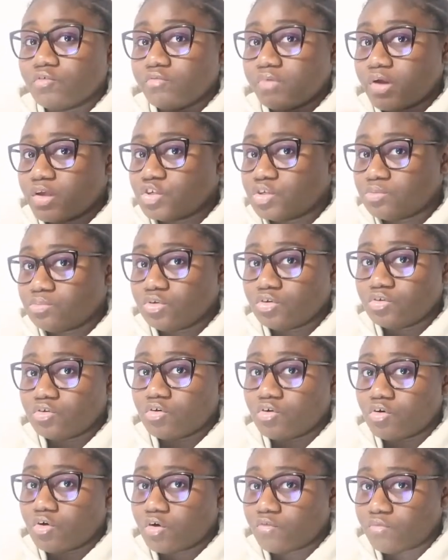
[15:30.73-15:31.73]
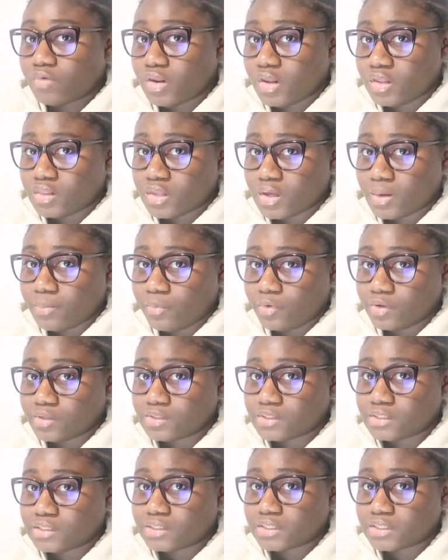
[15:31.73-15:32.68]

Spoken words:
resume or cover letter because